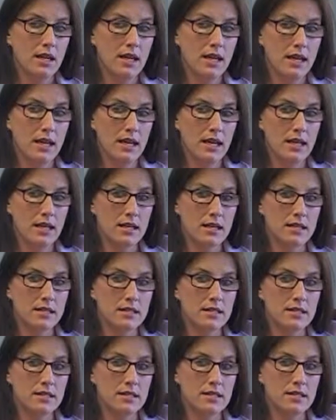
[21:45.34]

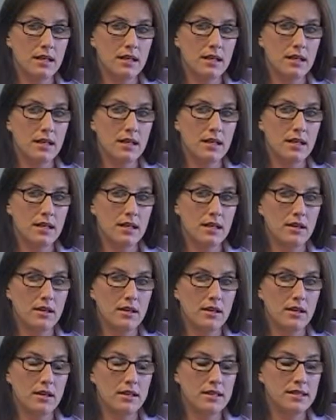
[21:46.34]
And
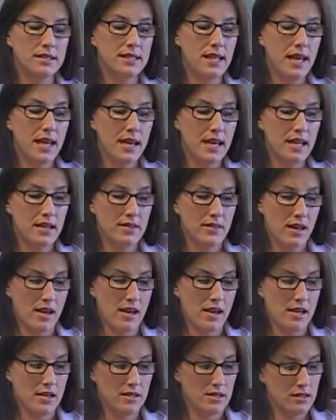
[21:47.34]
saying
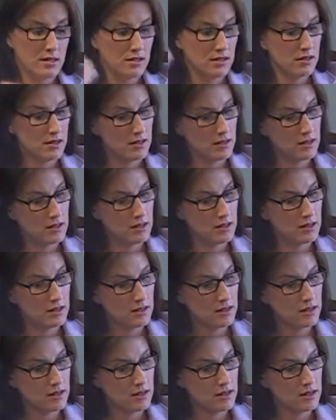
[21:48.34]
that,
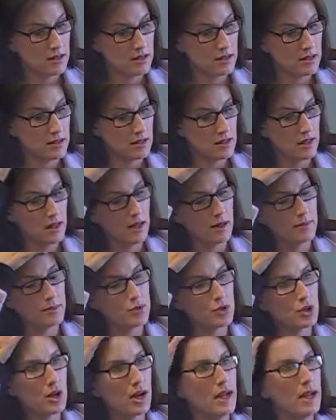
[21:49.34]
I'm
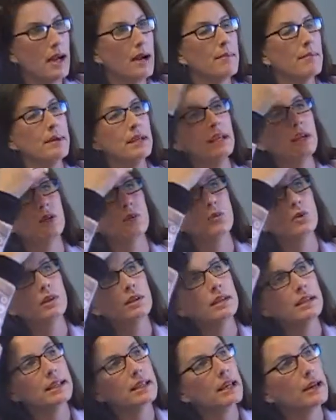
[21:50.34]
being
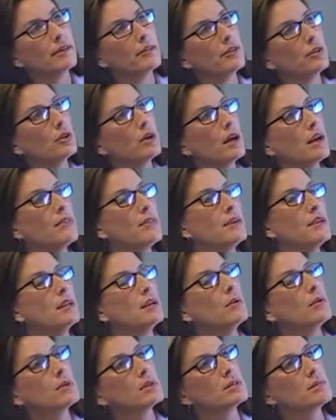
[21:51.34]
really careful. I think
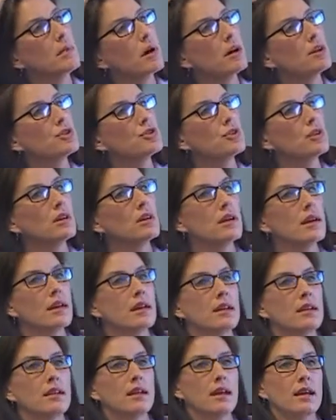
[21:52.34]
it was Mantra
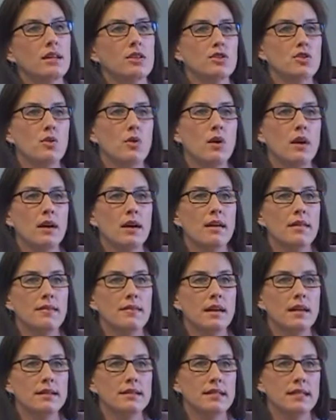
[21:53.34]
and Antoine
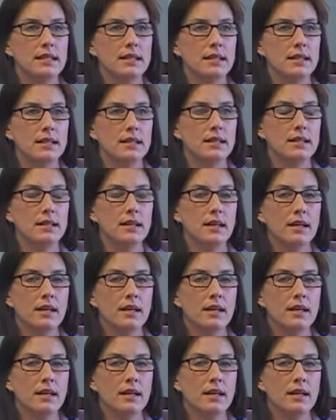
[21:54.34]
that did